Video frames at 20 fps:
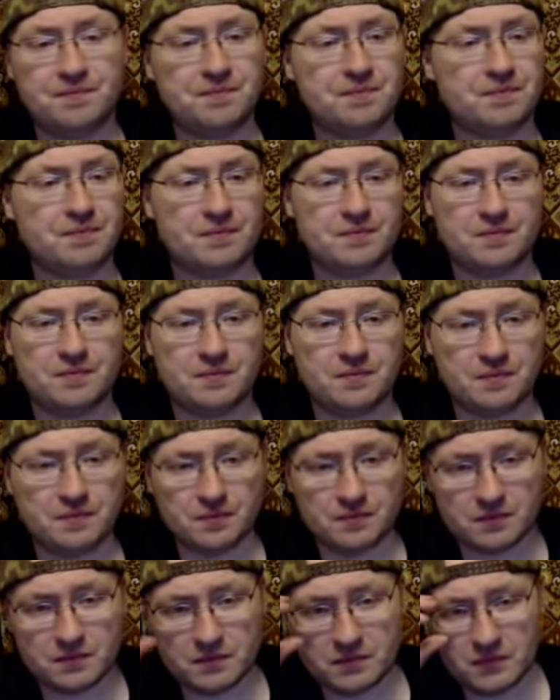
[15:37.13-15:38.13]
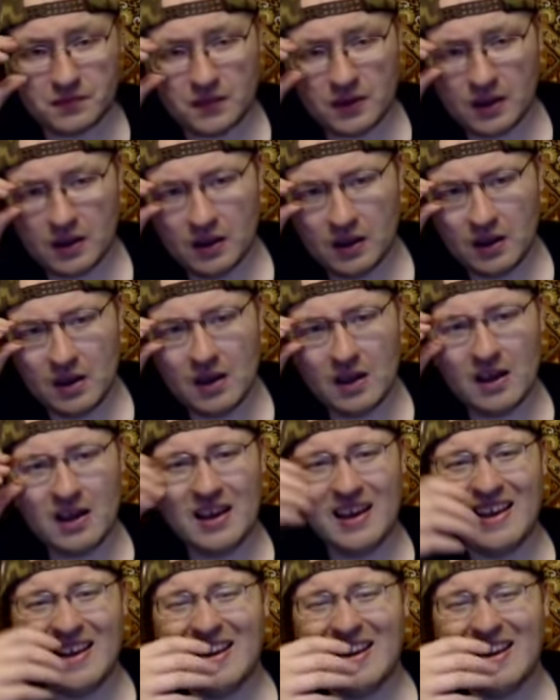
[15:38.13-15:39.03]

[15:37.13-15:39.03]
(no one is talking)